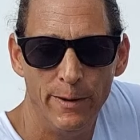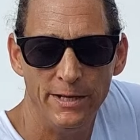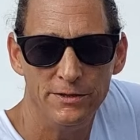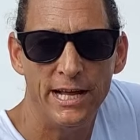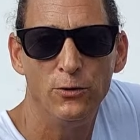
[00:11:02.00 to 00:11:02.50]

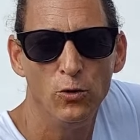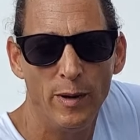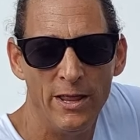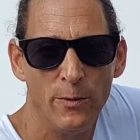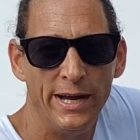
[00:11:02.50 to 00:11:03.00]
wrench. That tool,
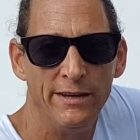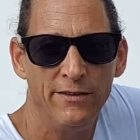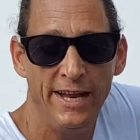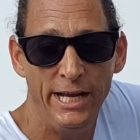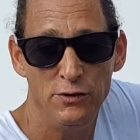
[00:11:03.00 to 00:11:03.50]
by the way, is
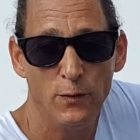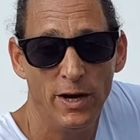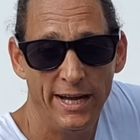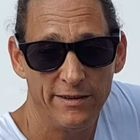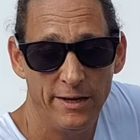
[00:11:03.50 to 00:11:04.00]
an
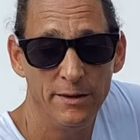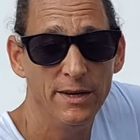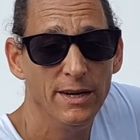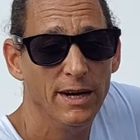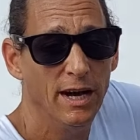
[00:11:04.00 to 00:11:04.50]
H4 hex head,
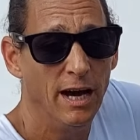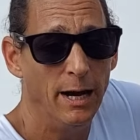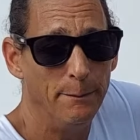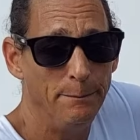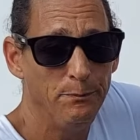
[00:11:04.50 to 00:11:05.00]

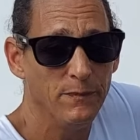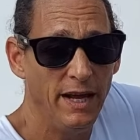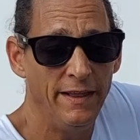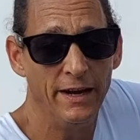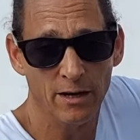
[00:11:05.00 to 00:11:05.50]

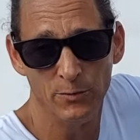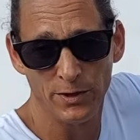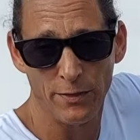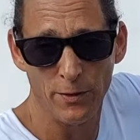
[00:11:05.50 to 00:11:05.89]
and it comes with the